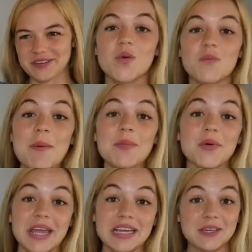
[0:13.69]

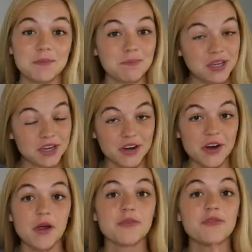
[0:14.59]
remembering to mirror
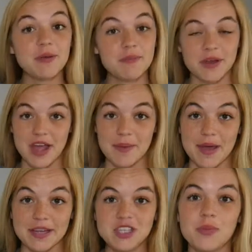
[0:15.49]
or flip your
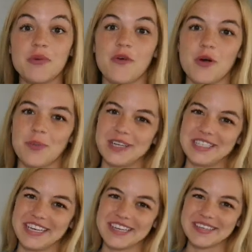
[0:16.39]
image before
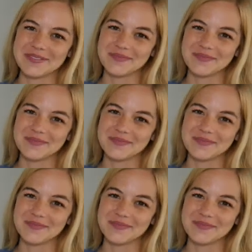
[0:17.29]
printing.